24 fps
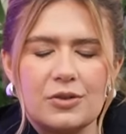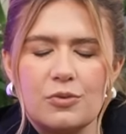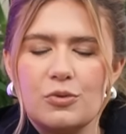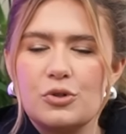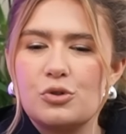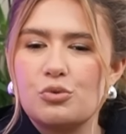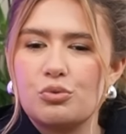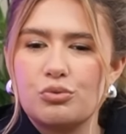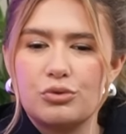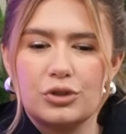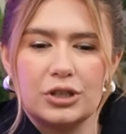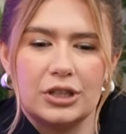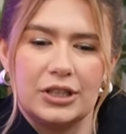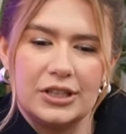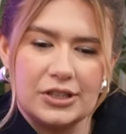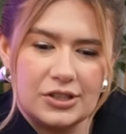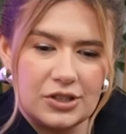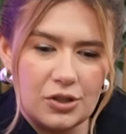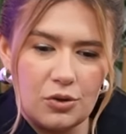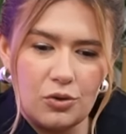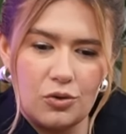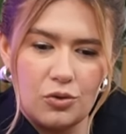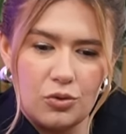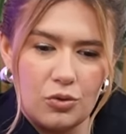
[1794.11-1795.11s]
It was really
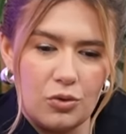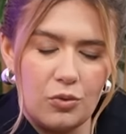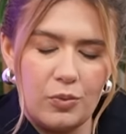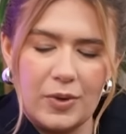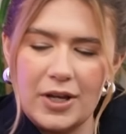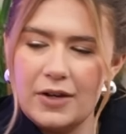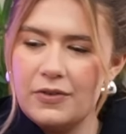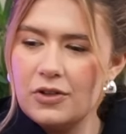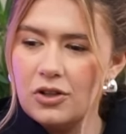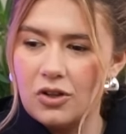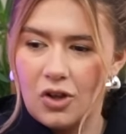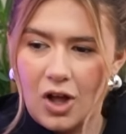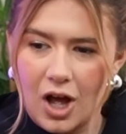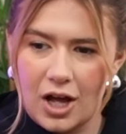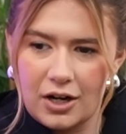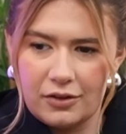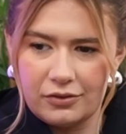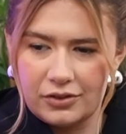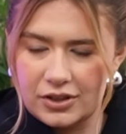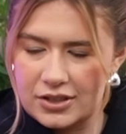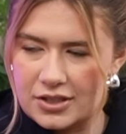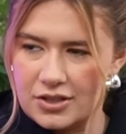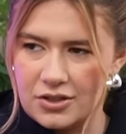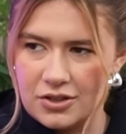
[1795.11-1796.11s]
so cool. We have a lot
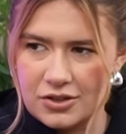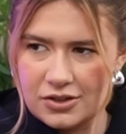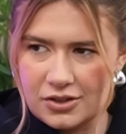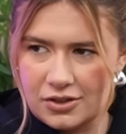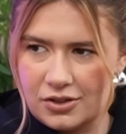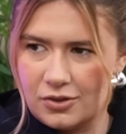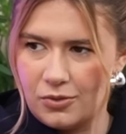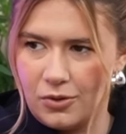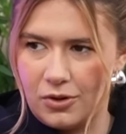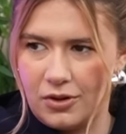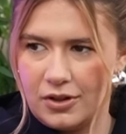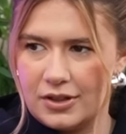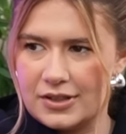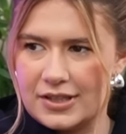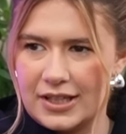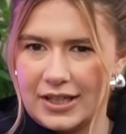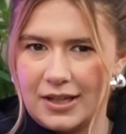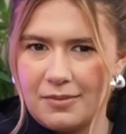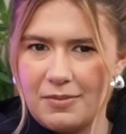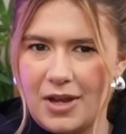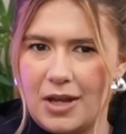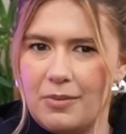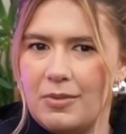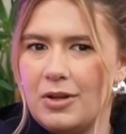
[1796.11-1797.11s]
of listeners in New Orleans. Like
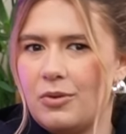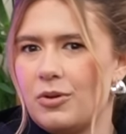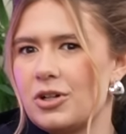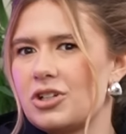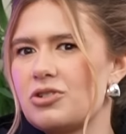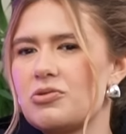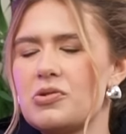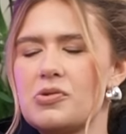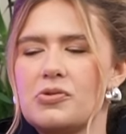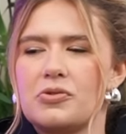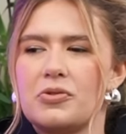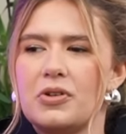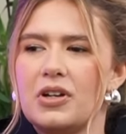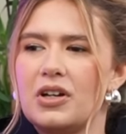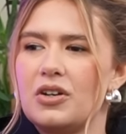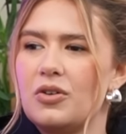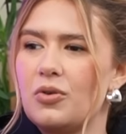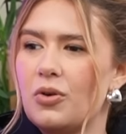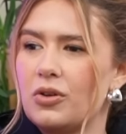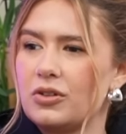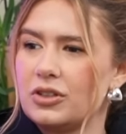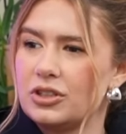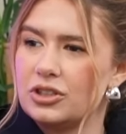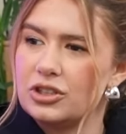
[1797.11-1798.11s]
it made me wish we were doing a
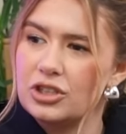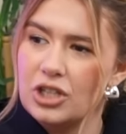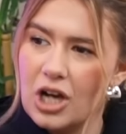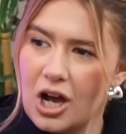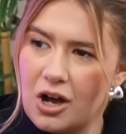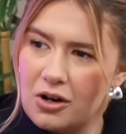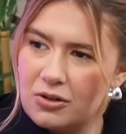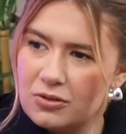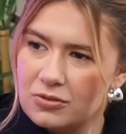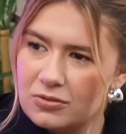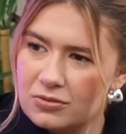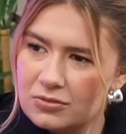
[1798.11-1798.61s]
New Orleans show.